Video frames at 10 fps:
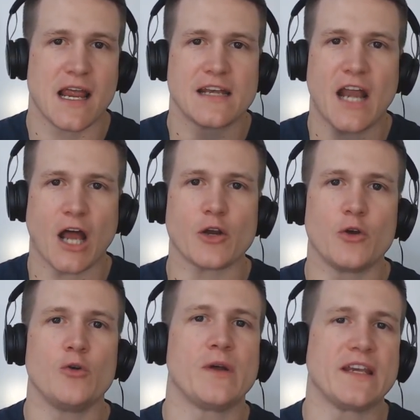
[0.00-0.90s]
not
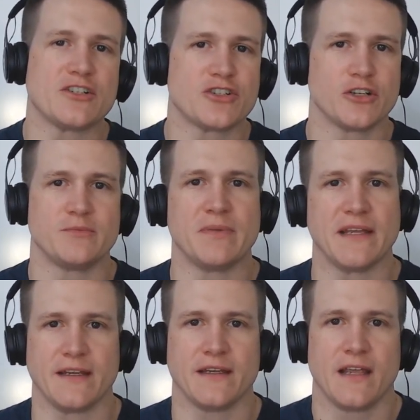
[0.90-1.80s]
who he should
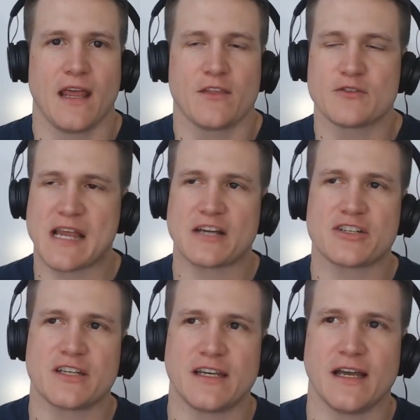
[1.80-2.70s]
be. There's
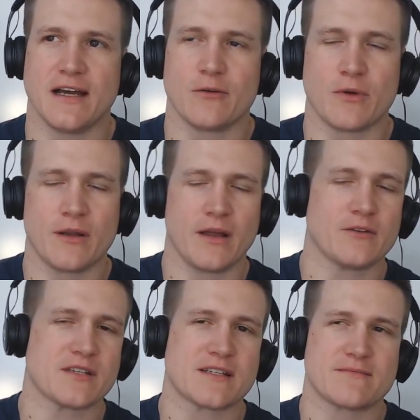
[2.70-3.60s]
actually, I was